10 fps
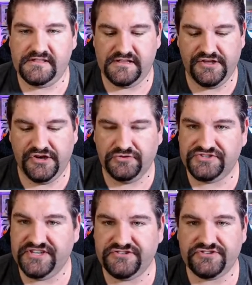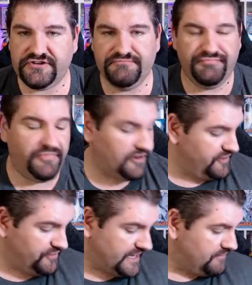you know, scissors are, are
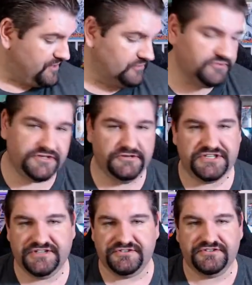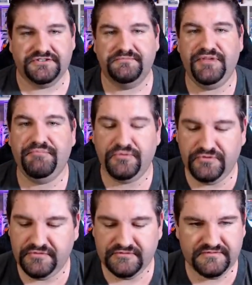you can't be losing your scissors.
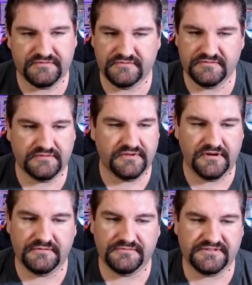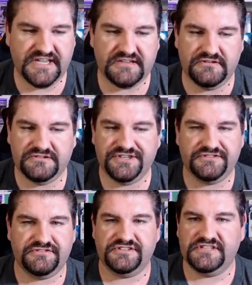People you know, taking your
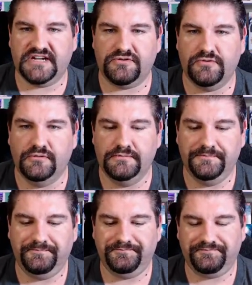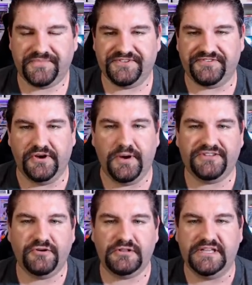scissors is not cool. So I
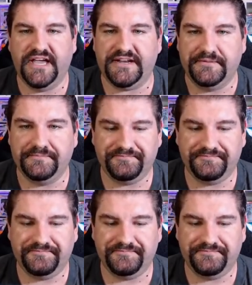totally get it.